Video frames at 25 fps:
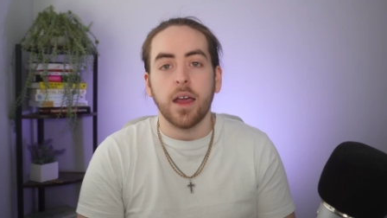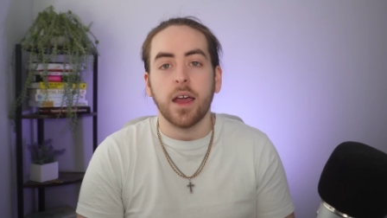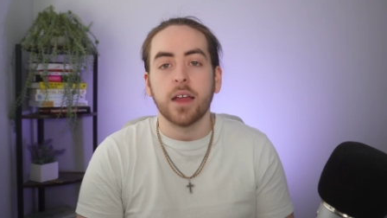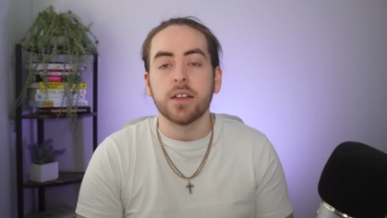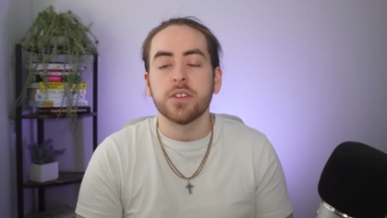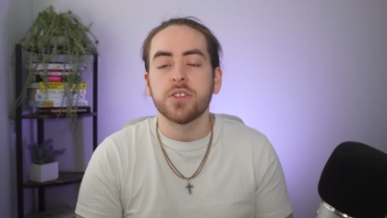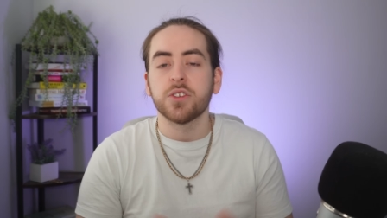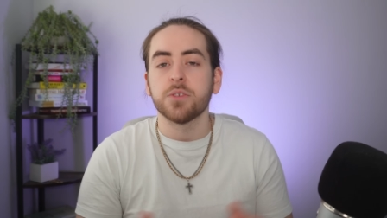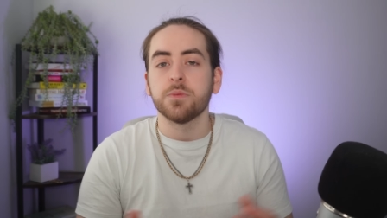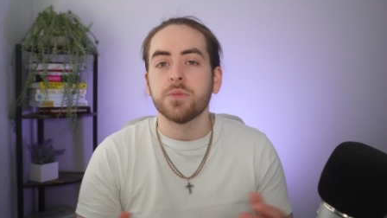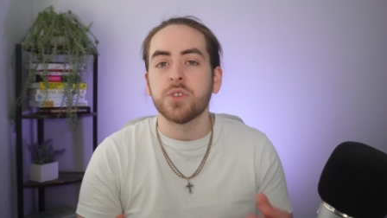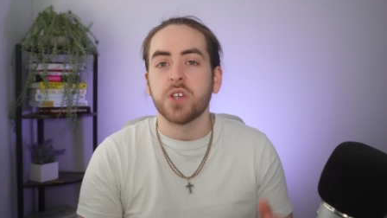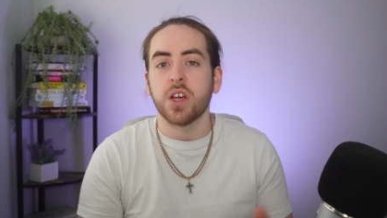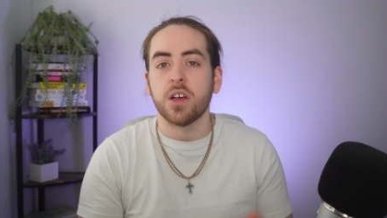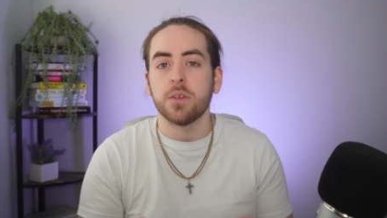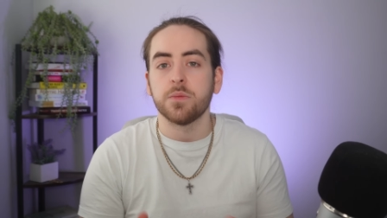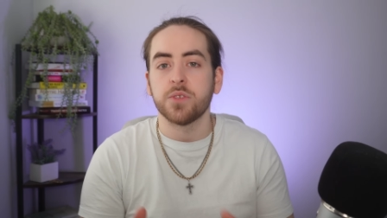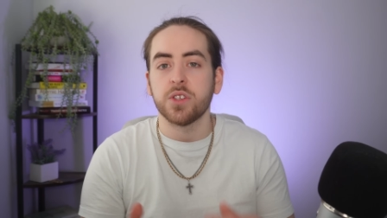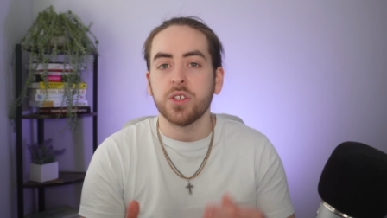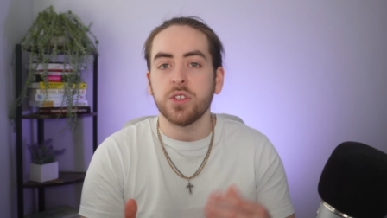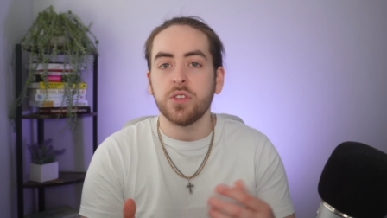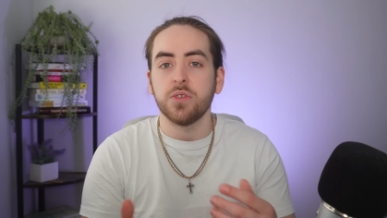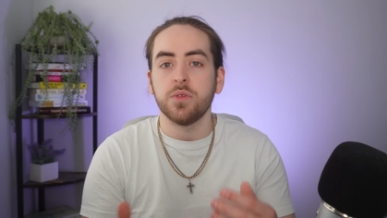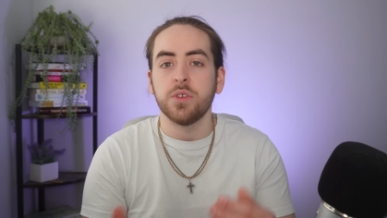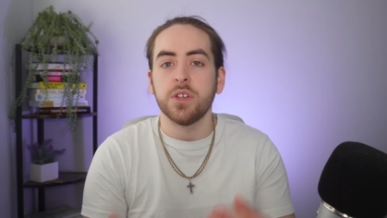And some
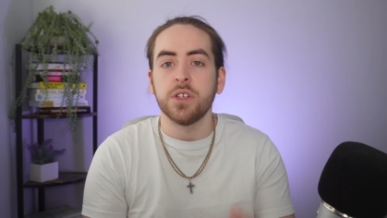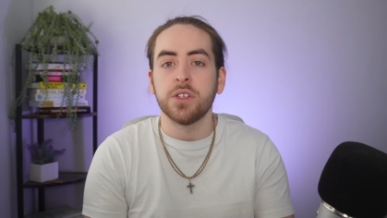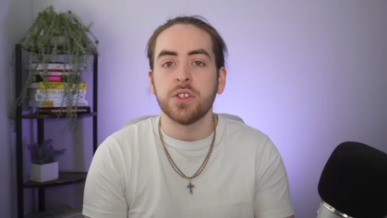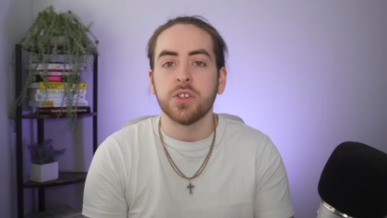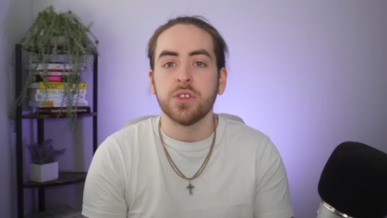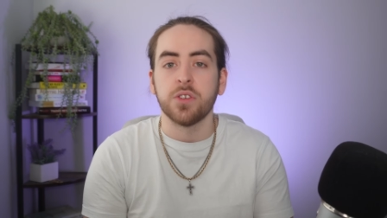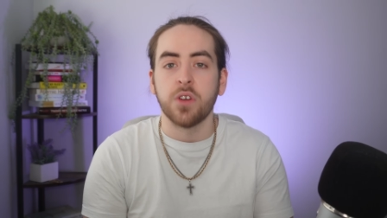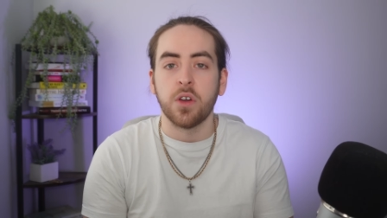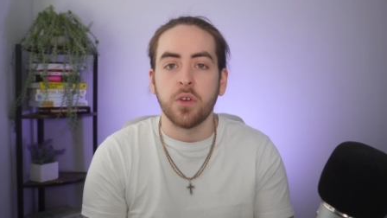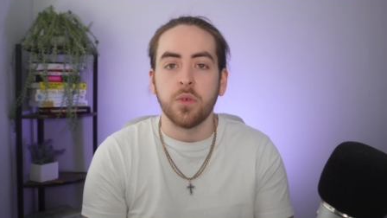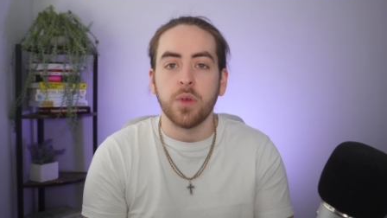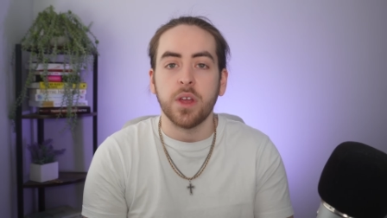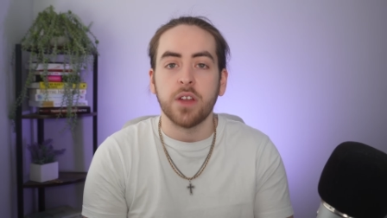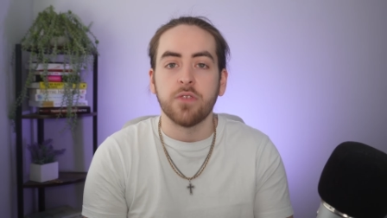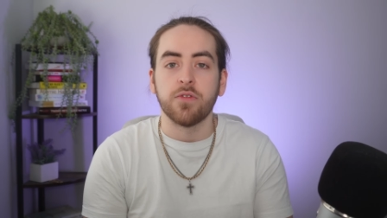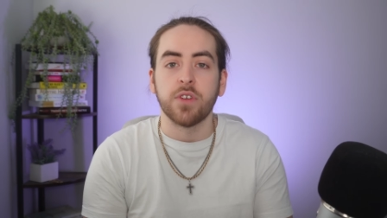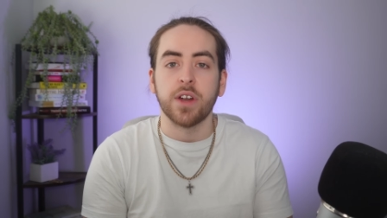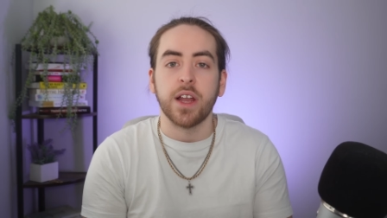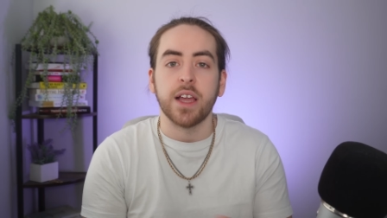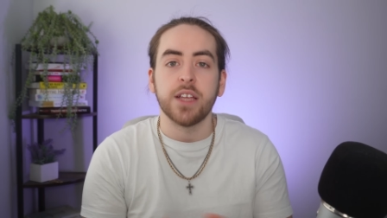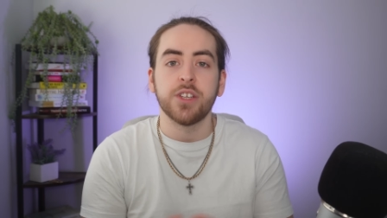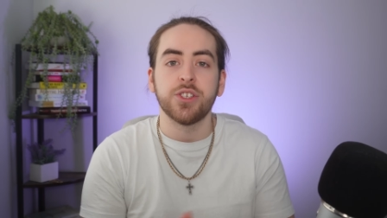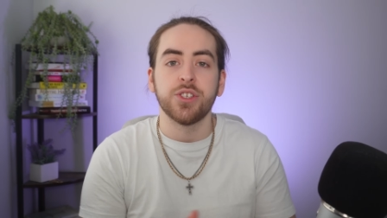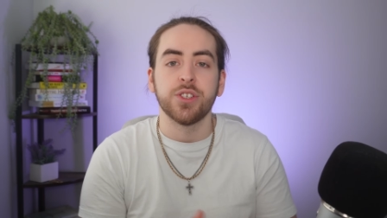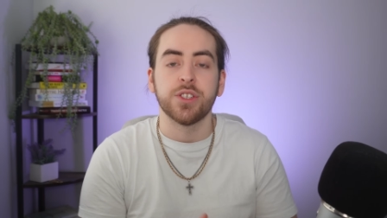terms that you need to know in
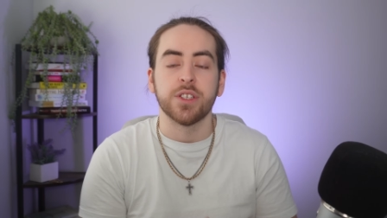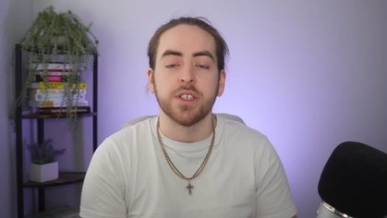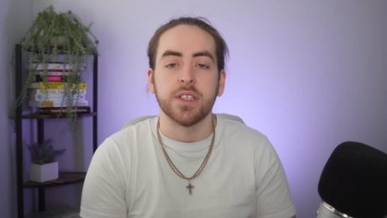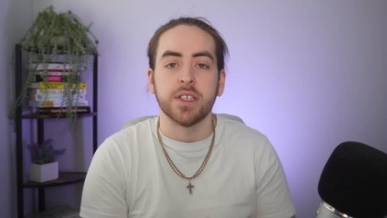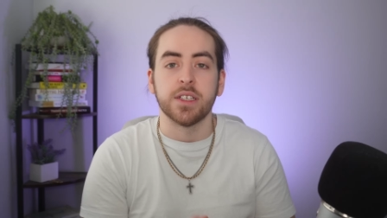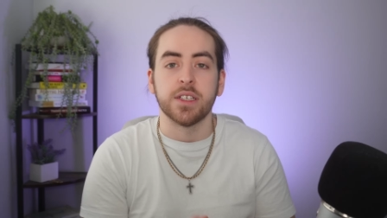relation to